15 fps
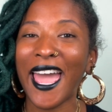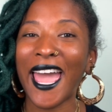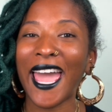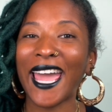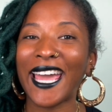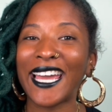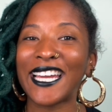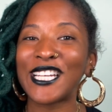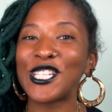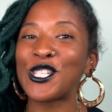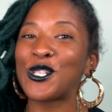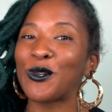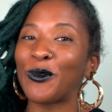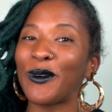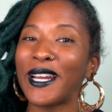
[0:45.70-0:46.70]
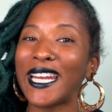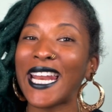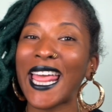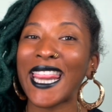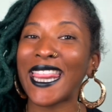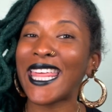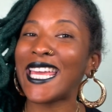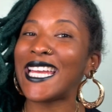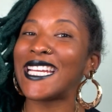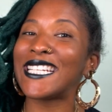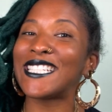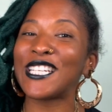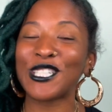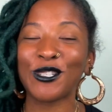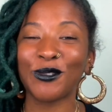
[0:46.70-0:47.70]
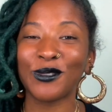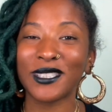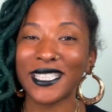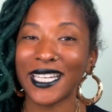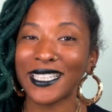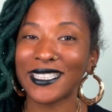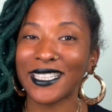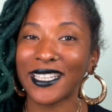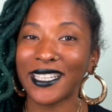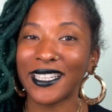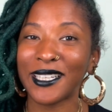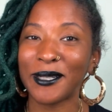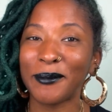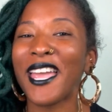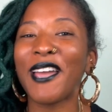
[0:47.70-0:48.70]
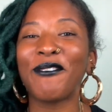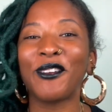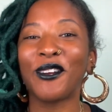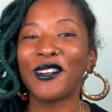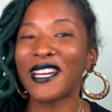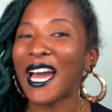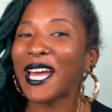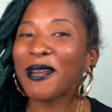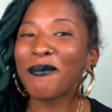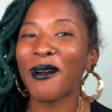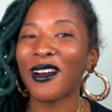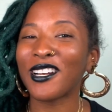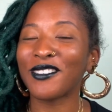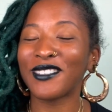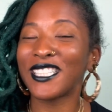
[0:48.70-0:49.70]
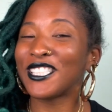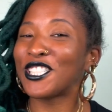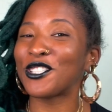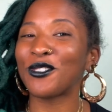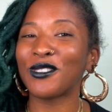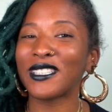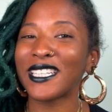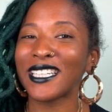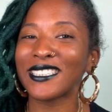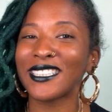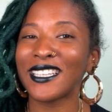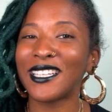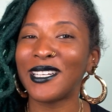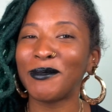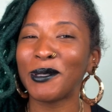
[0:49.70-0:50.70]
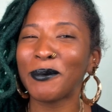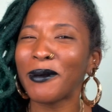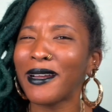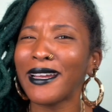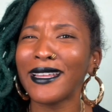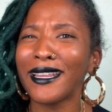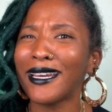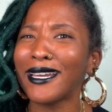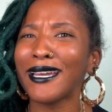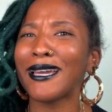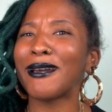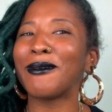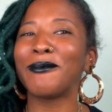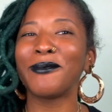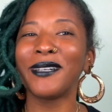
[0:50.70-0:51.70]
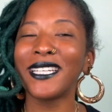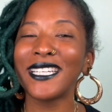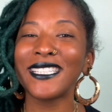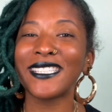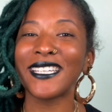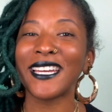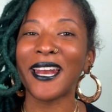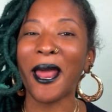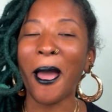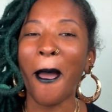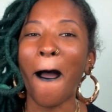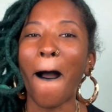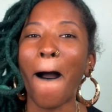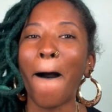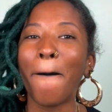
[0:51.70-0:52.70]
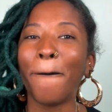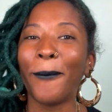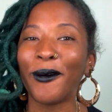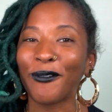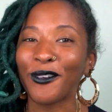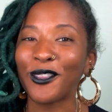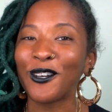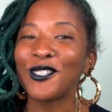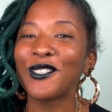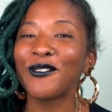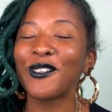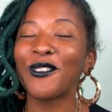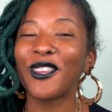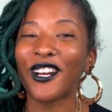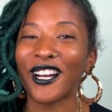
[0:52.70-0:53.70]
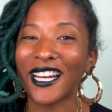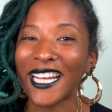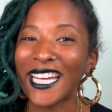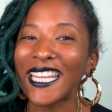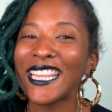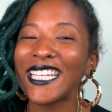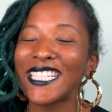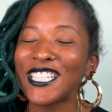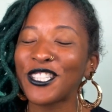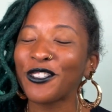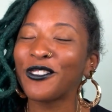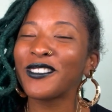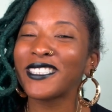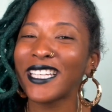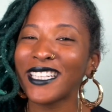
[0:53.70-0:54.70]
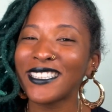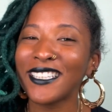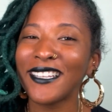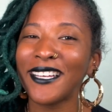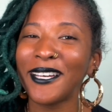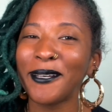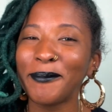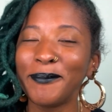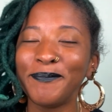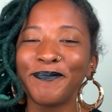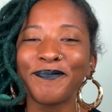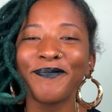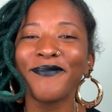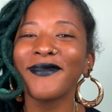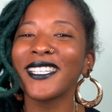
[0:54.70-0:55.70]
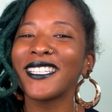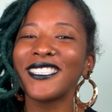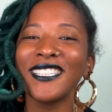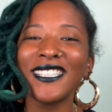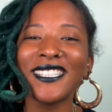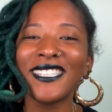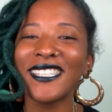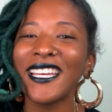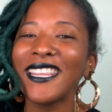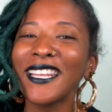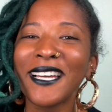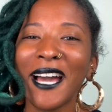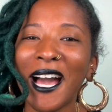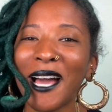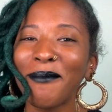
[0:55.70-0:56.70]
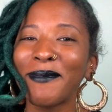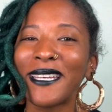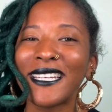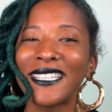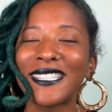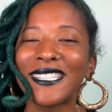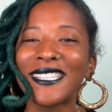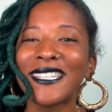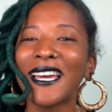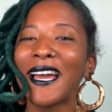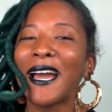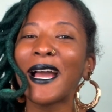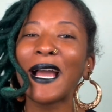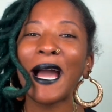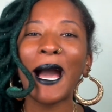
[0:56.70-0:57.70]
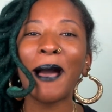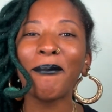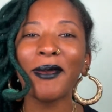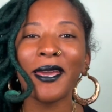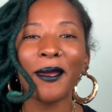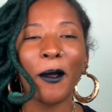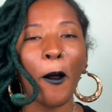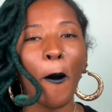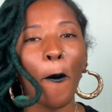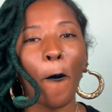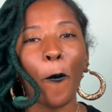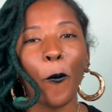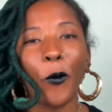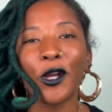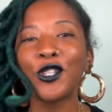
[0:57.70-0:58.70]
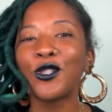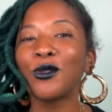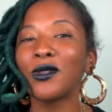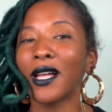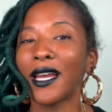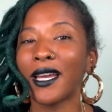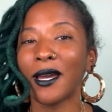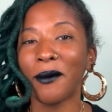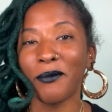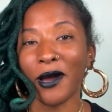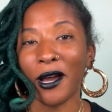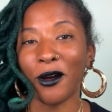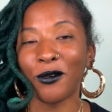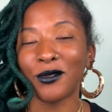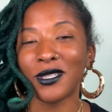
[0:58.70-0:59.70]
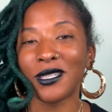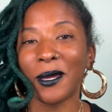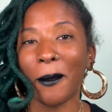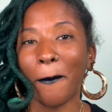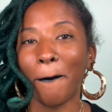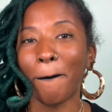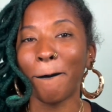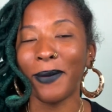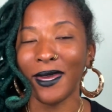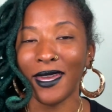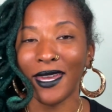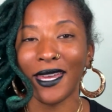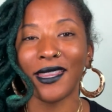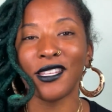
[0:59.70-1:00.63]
and join the Digital Text Club. If you're not a part of the Digital Text Club, you're probably like, what is it? But for those of you that are in the Digital Text Club, just in the comments, comment what you like about being in the